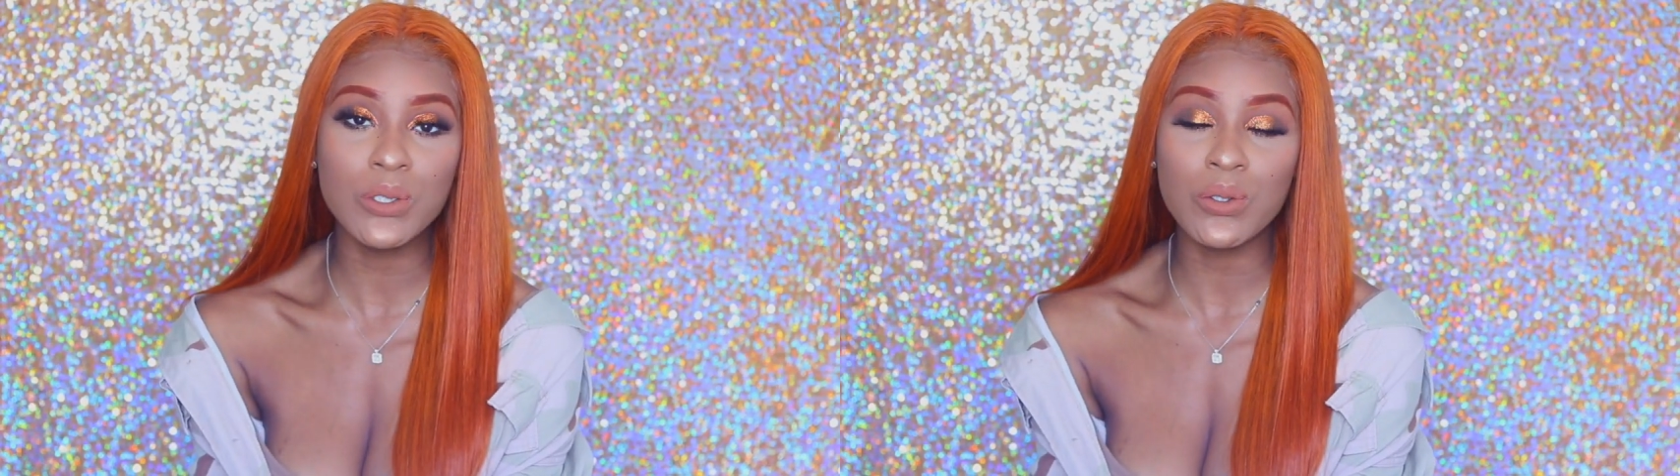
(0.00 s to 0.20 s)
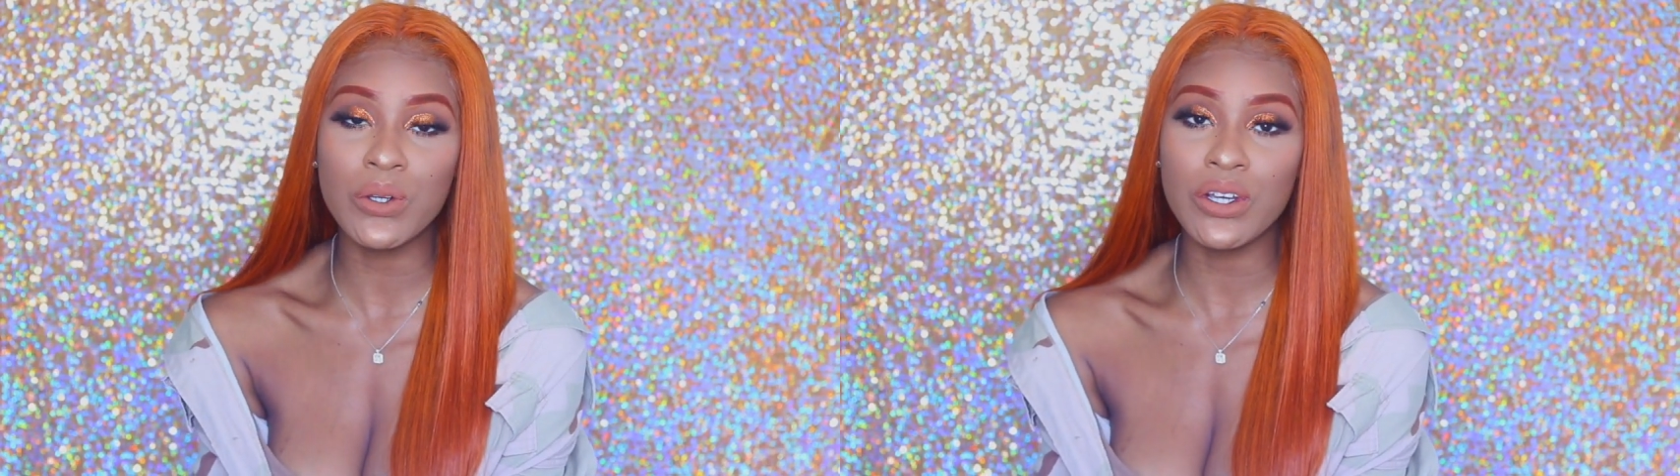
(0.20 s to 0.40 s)

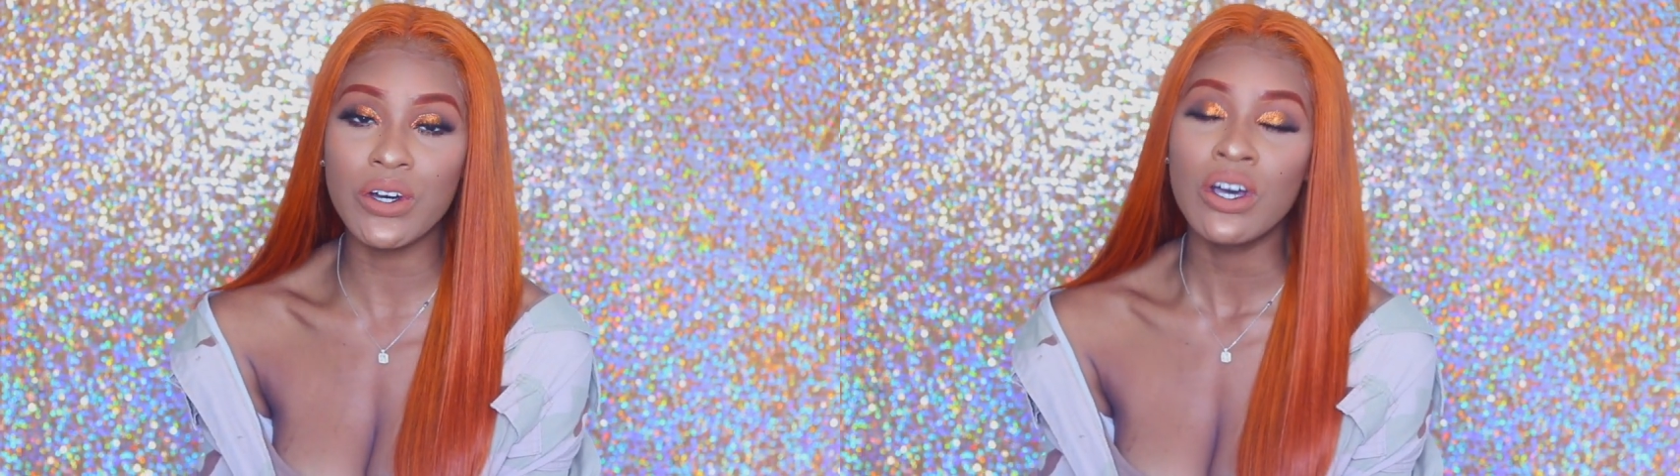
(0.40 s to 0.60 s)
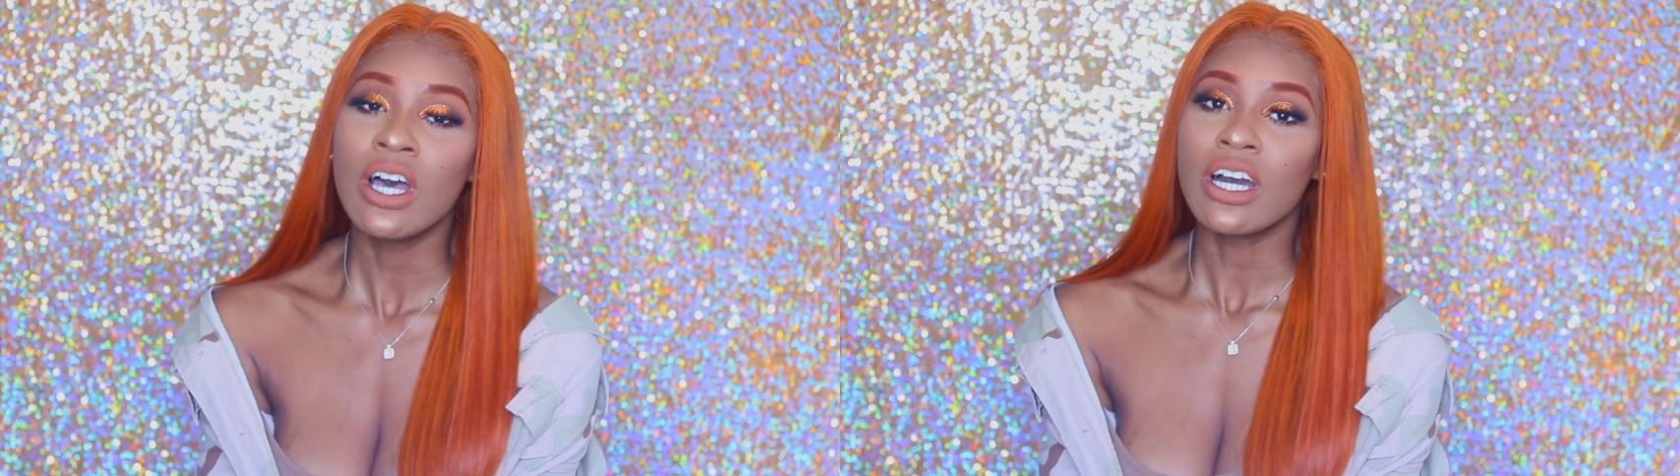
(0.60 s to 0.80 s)

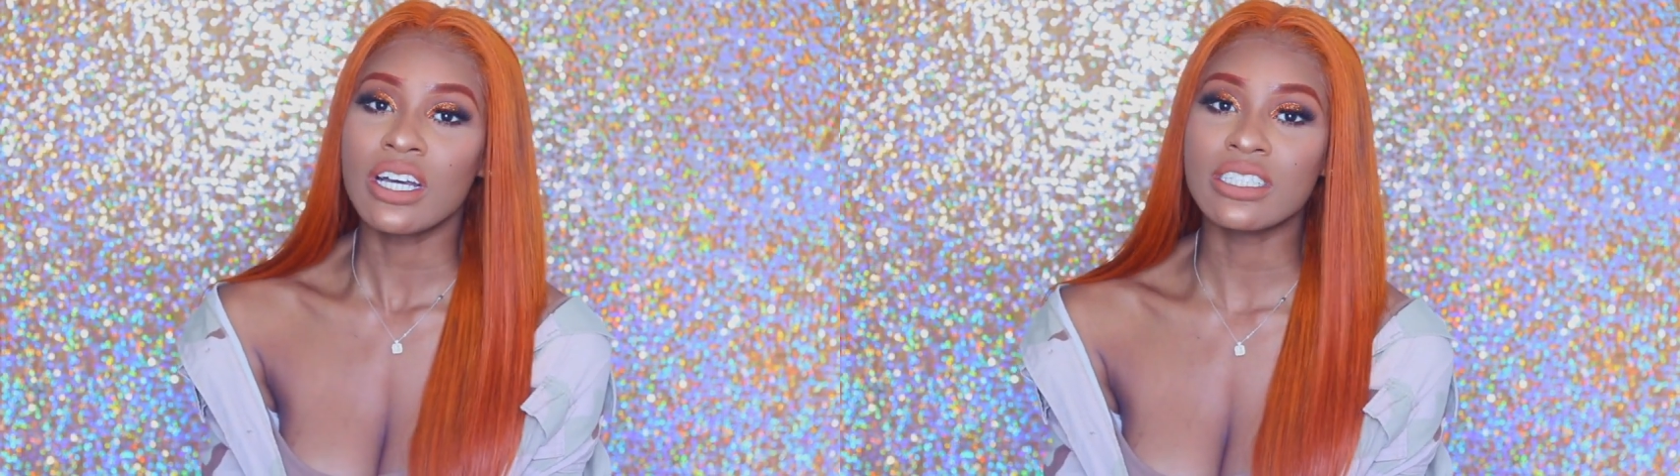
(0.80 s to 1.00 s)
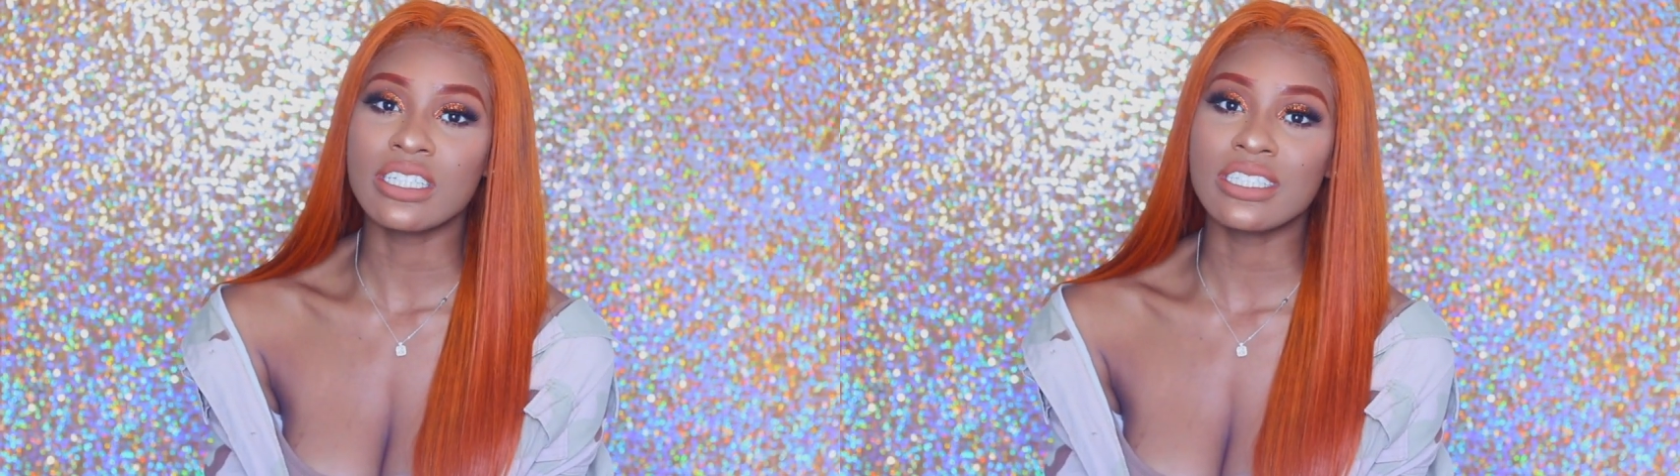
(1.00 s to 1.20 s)
tutorial
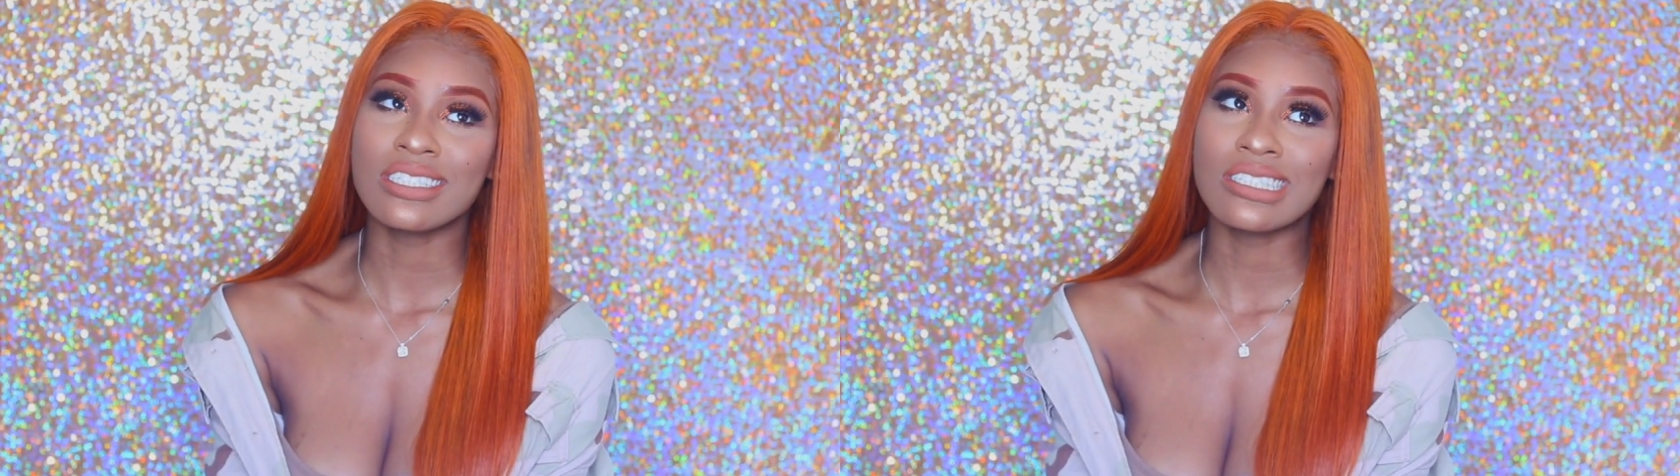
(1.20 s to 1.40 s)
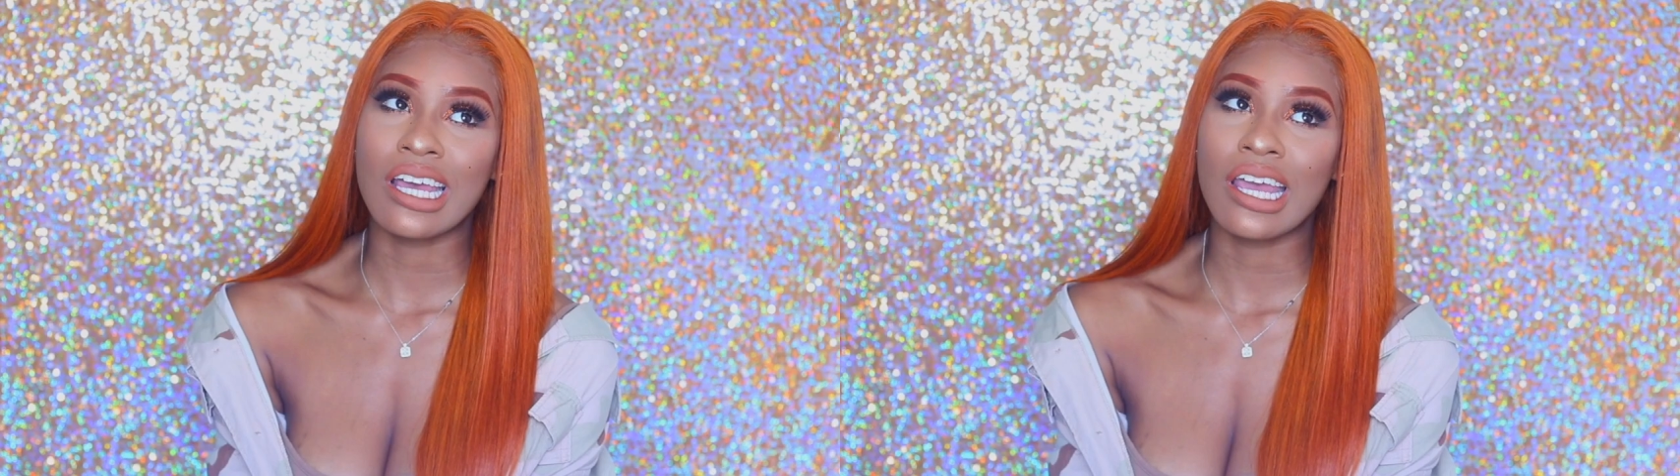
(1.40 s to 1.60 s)
because this
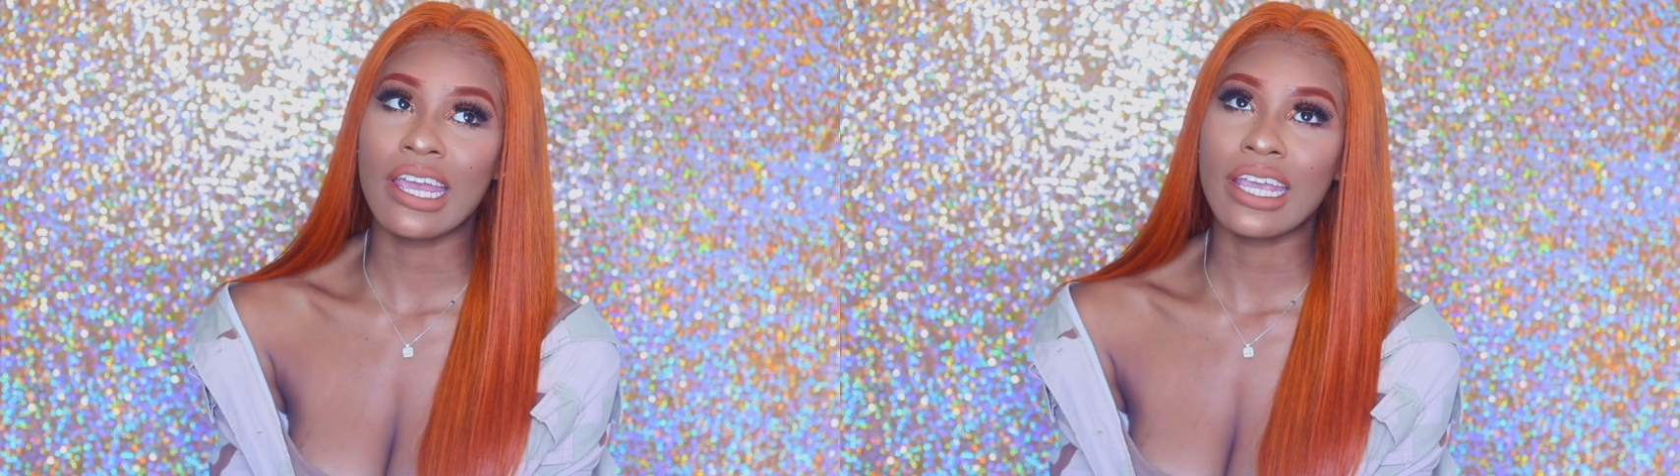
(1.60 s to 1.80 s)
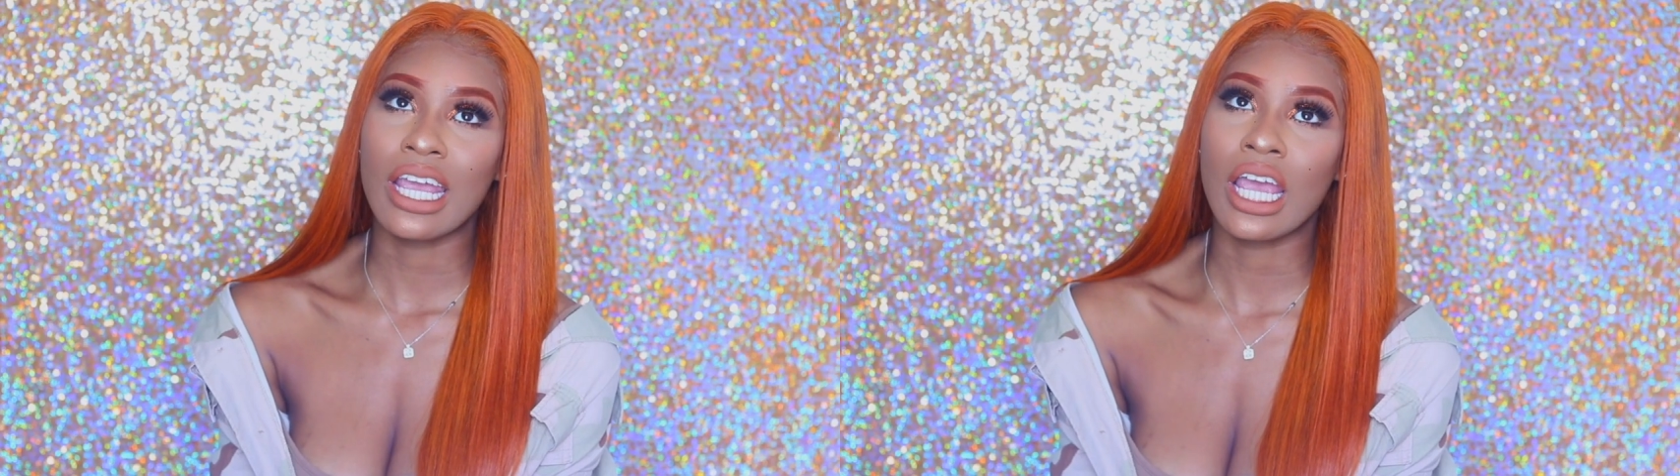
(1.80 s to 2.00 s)
is,
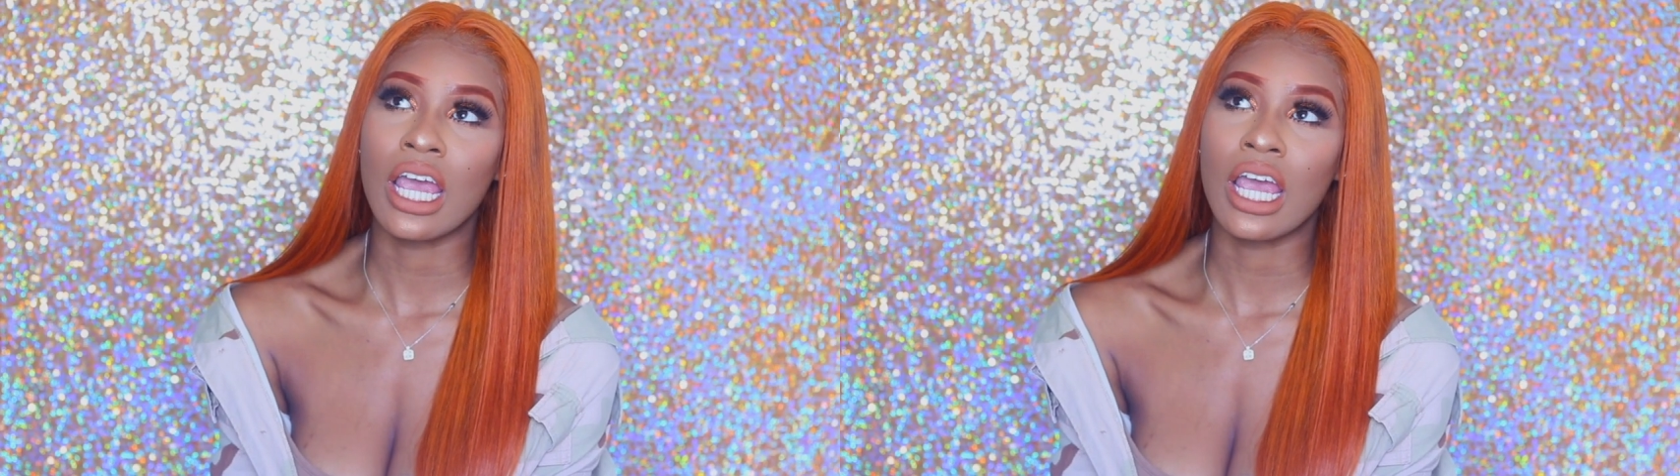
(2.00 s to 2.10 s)
like,